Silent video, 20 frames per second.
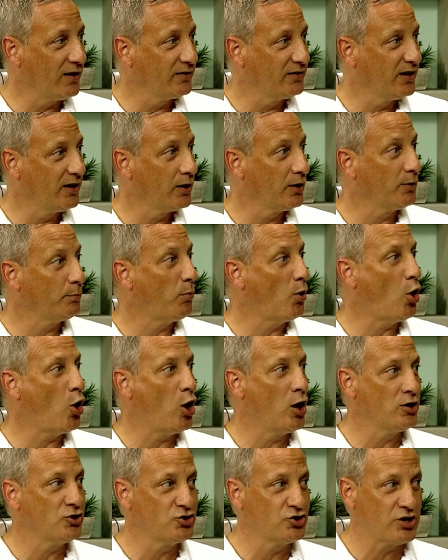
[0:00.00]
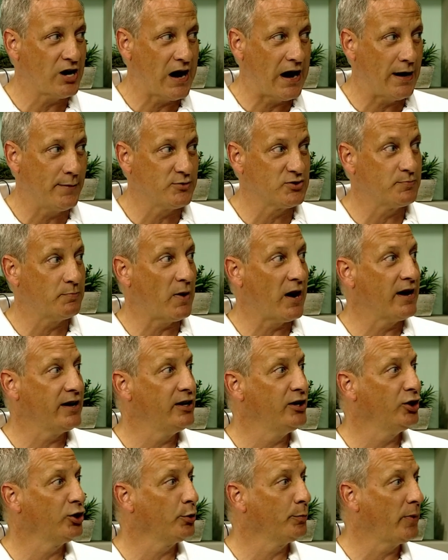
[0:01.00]
there, mm-hmm. pawn shops, buy
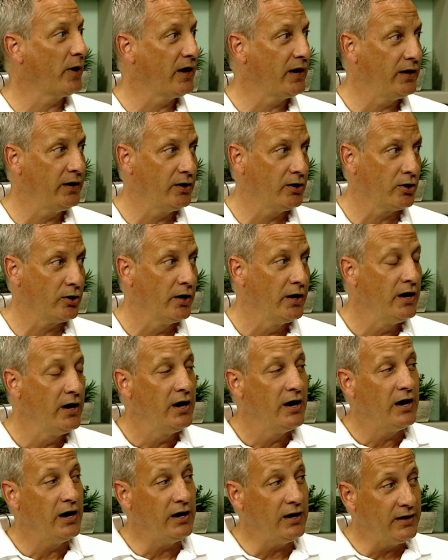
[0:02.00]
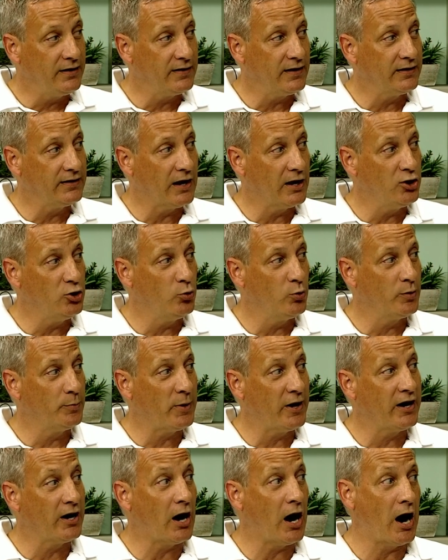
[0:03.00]
okay. here, pay here, anything that you would
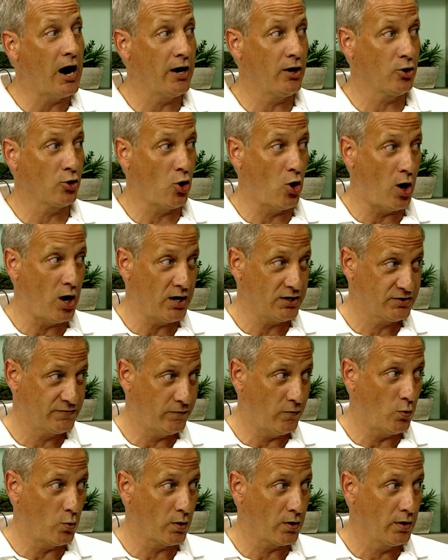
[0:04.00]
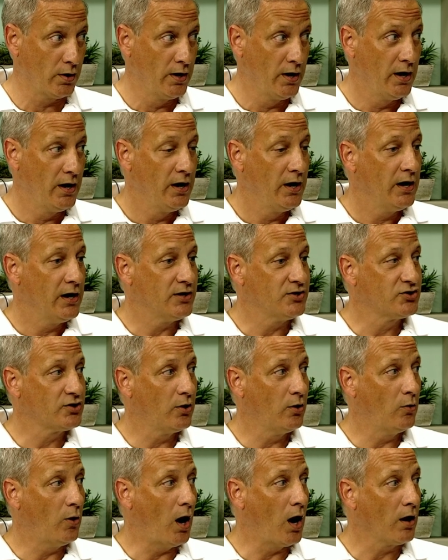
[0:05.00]
pay a higher cost for. And
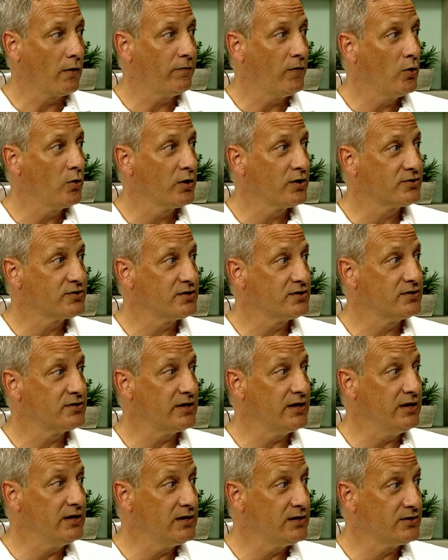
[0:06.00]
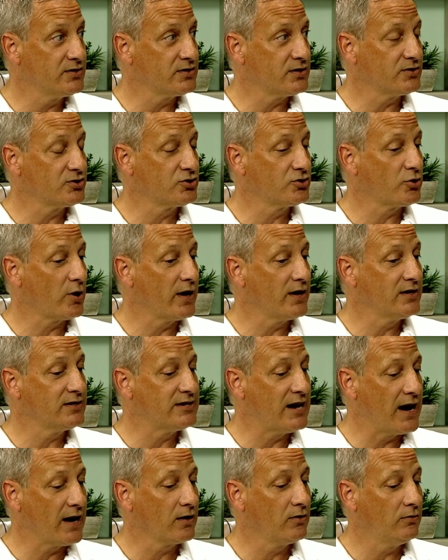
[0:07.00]
so our focus is, is trying to
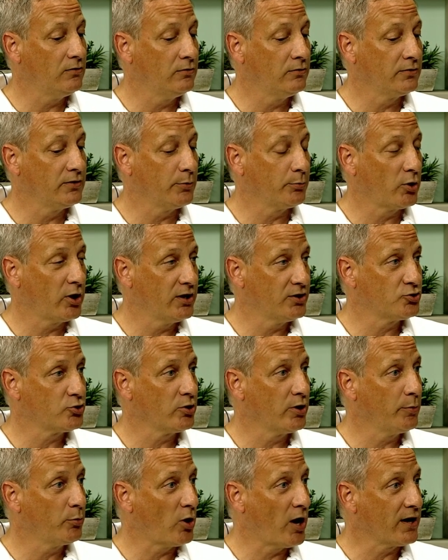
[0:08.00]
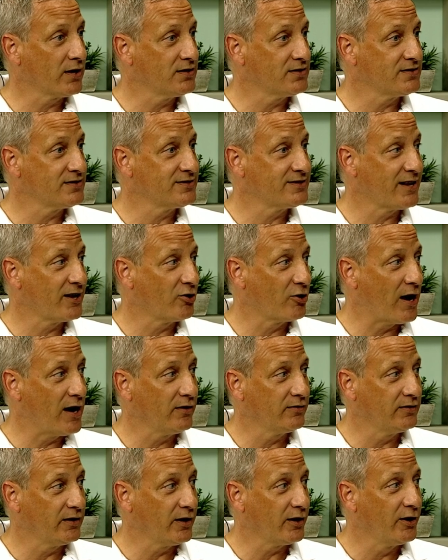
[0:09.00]
tackle the predatory practices that are
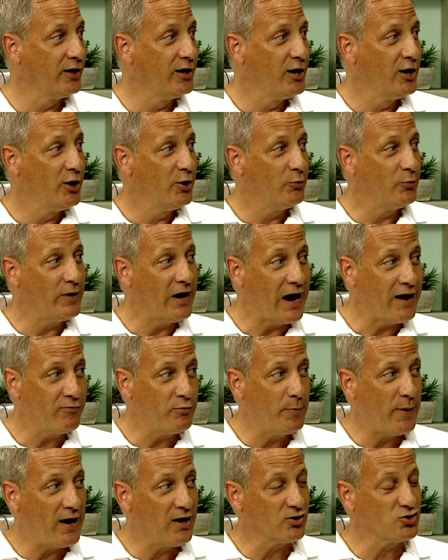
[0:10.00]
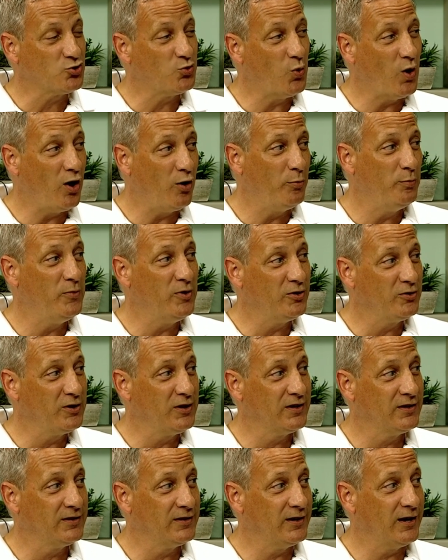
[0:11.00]
out there. We have about 12
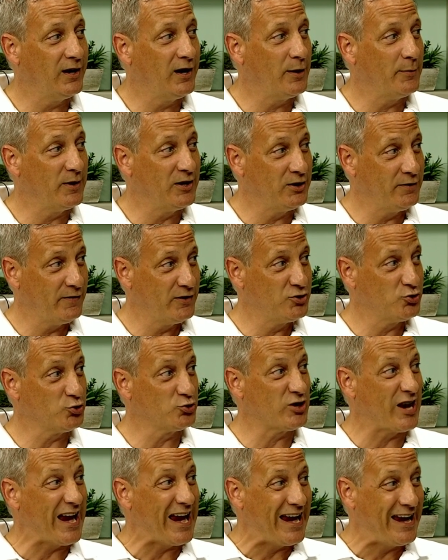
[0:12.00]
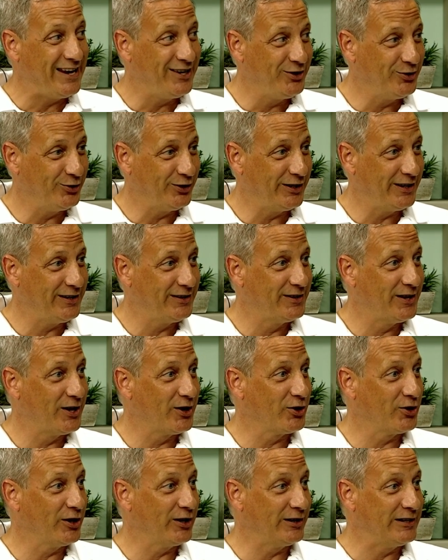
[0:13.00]
million um, individuals annually that
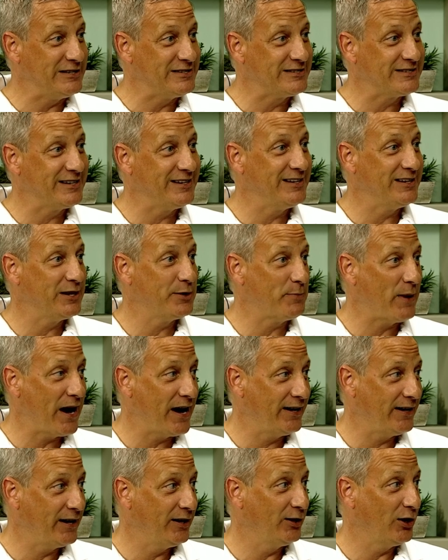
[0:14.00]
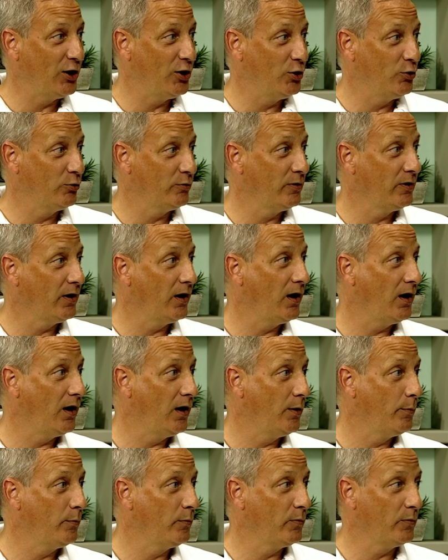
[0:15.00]
are at least getting a payday loan
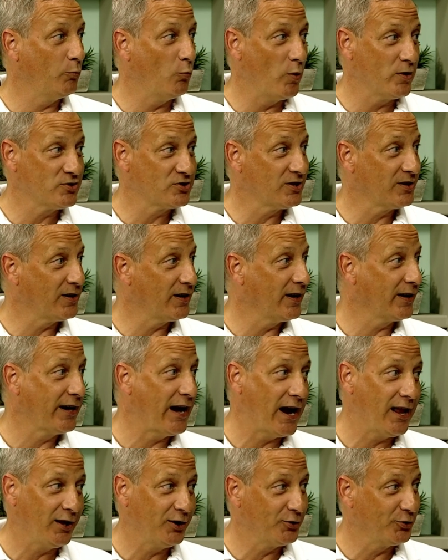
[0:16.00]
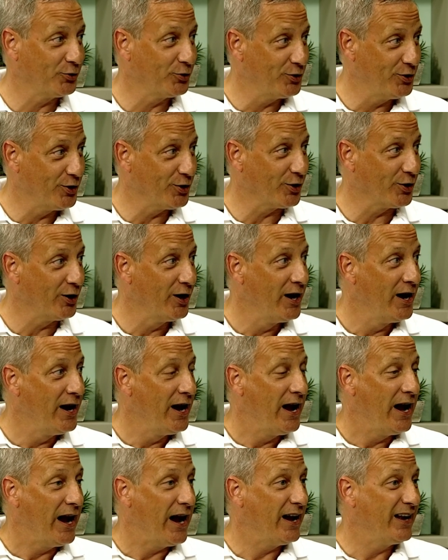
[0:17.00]
um, once in a, a calendar year.
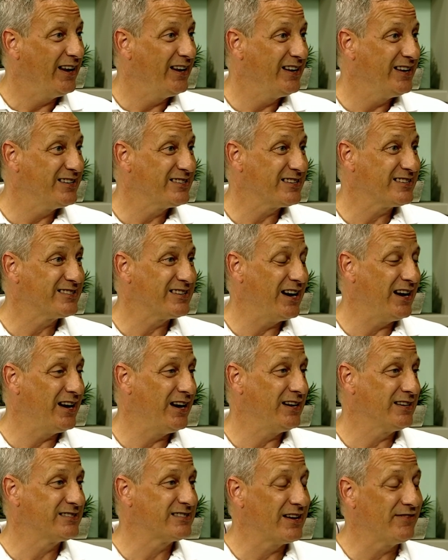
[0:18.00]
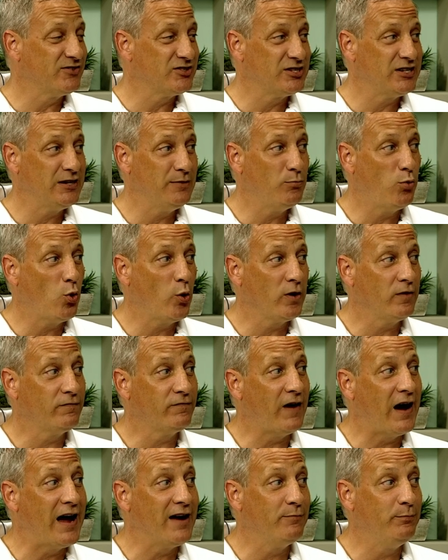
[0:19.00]
Wow. And it is a, a $17.5
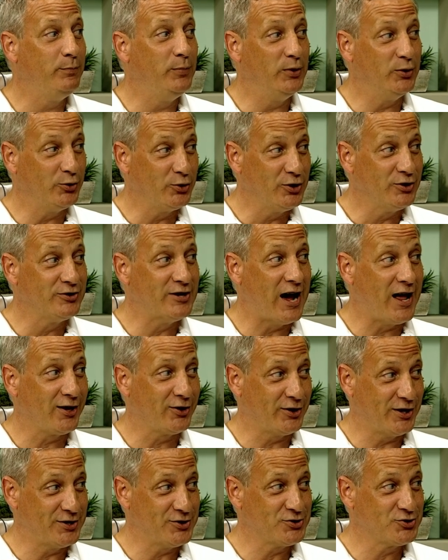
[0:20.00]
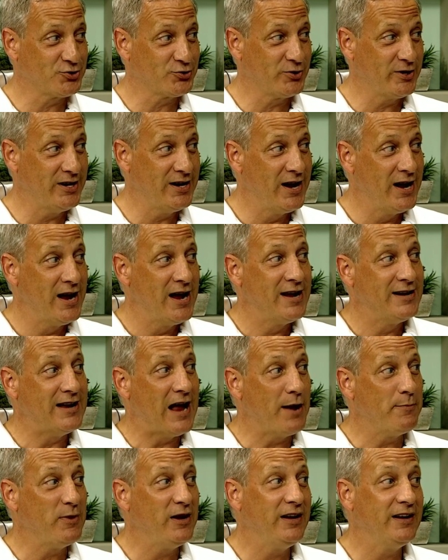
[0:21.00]
uh, billion industry, wow.
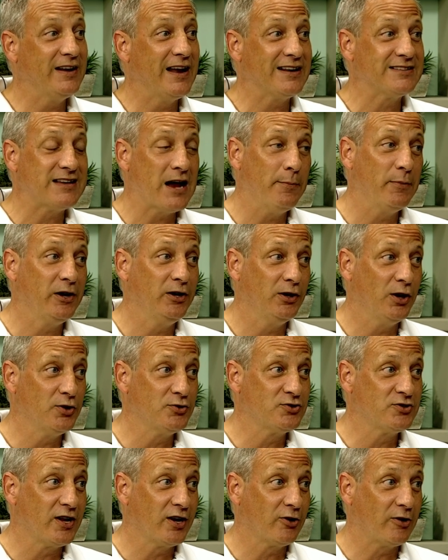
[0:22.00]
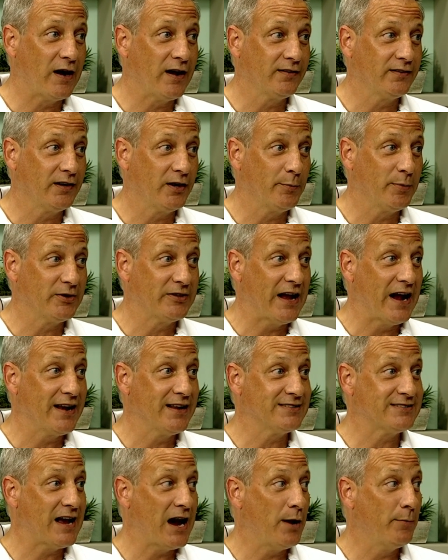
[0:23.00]
not meaning that's how many loans that are out there, but that
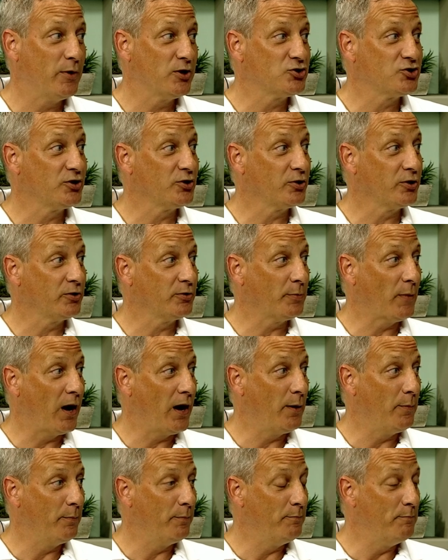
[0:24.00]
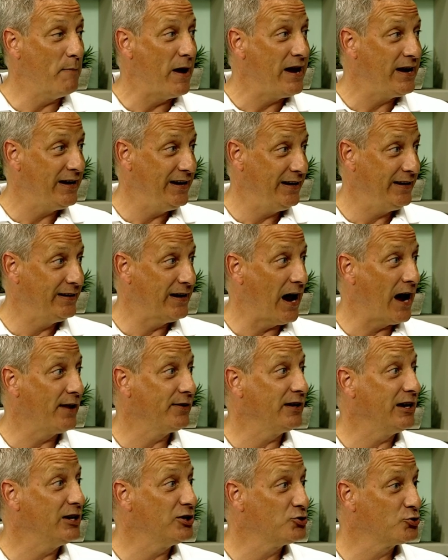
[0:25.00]
is how much they're um, making on
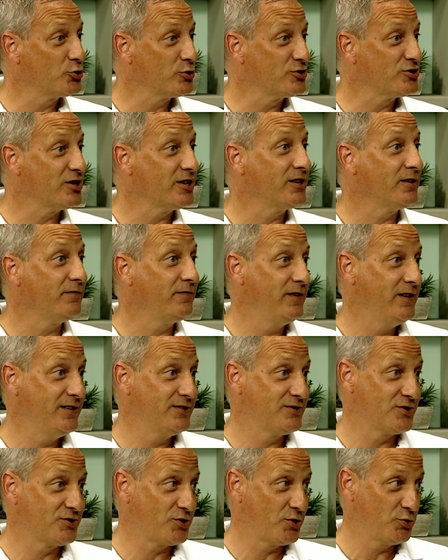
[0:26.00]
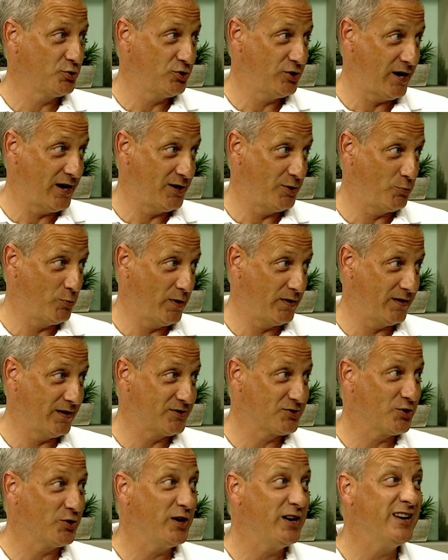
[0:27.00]
the interest interest and the fees associated with it.
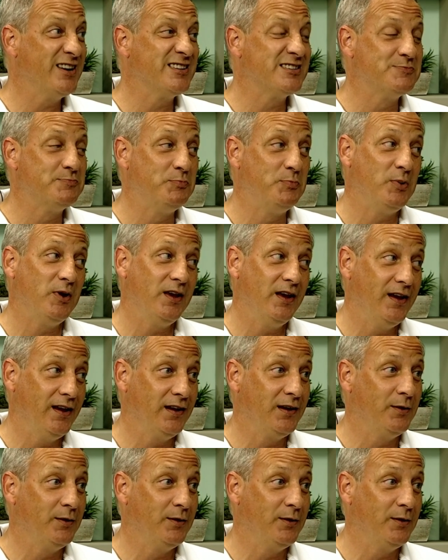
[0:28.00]
So it is big wow.